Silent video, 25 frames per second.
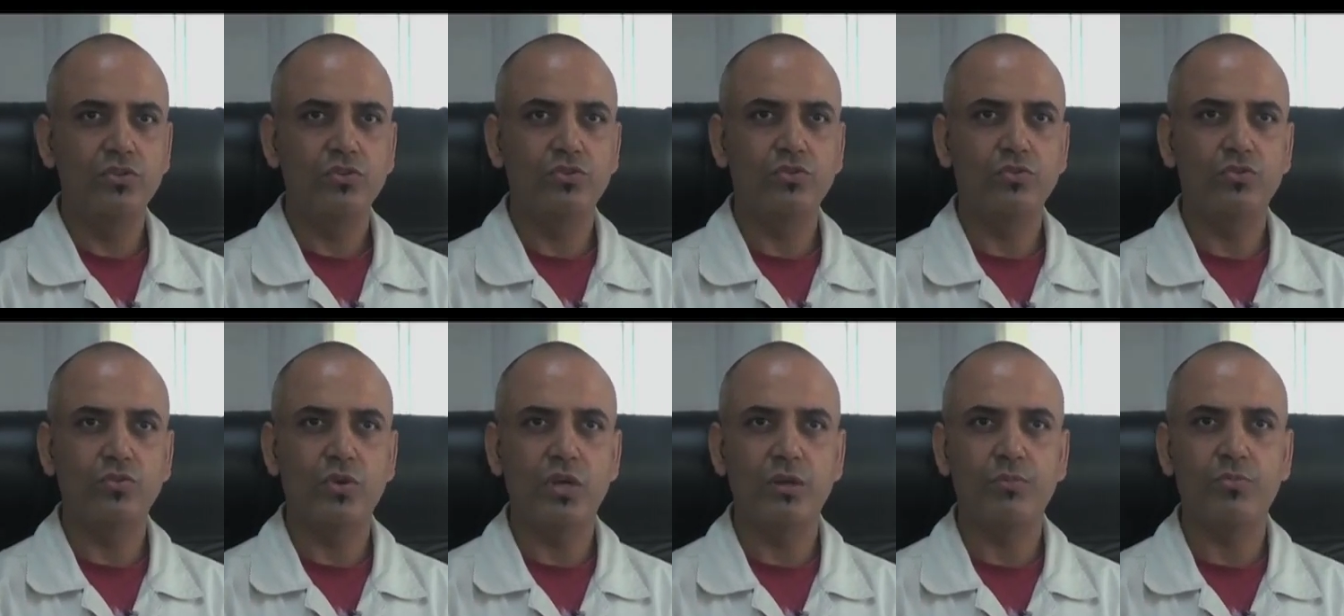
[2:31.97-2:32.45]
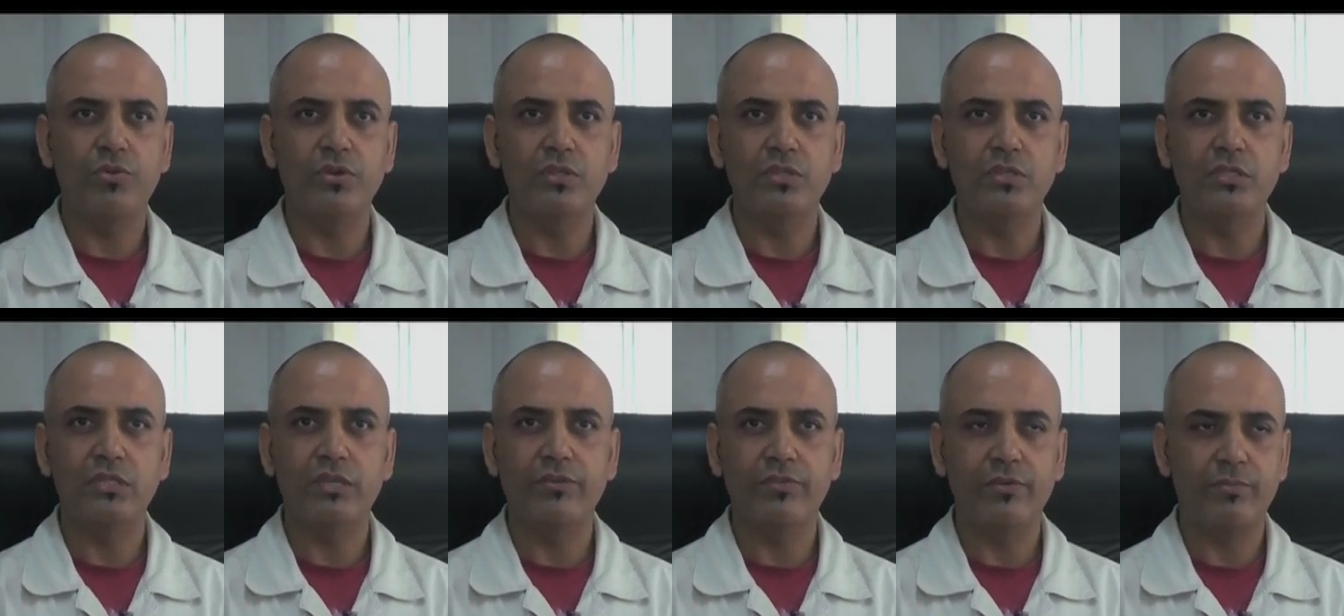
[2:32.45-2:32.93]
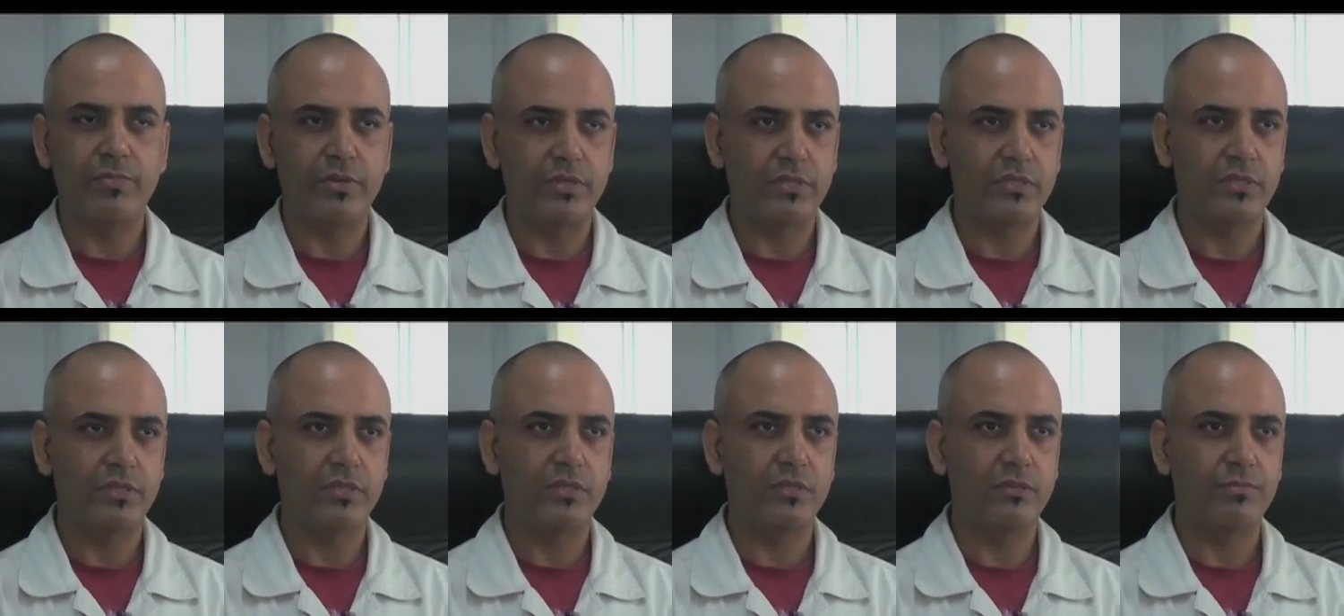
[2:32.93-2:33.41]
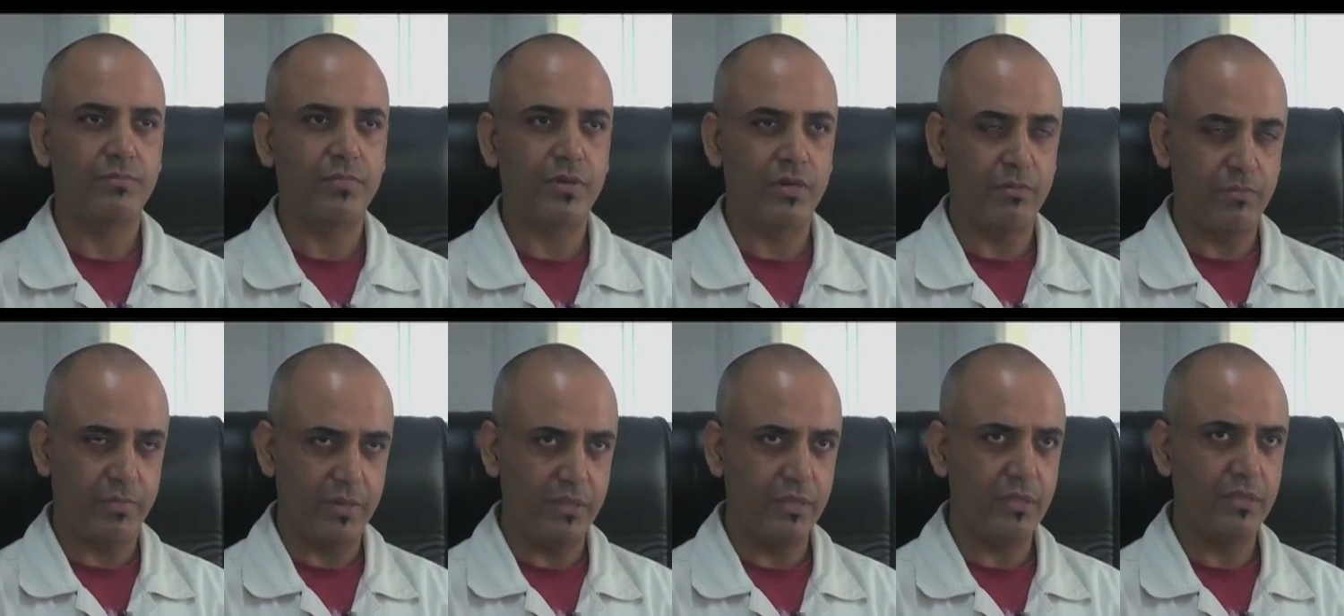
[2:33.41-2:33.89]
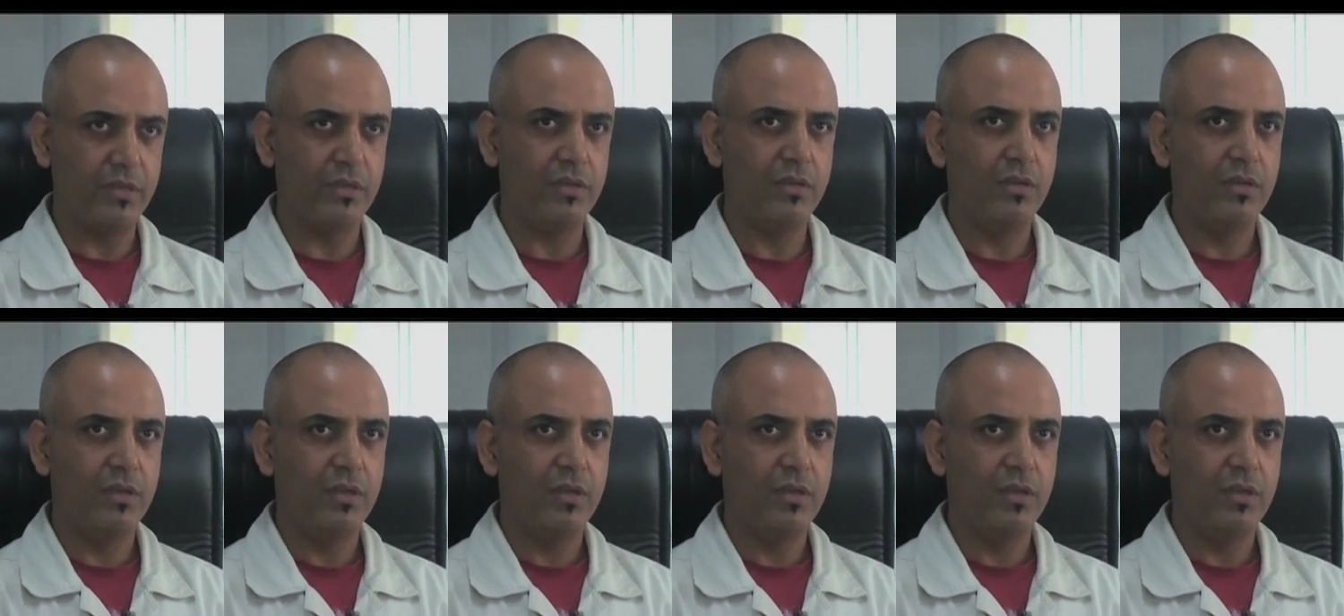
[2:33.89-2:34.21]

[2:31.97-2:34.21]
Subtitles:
to 1.7% per month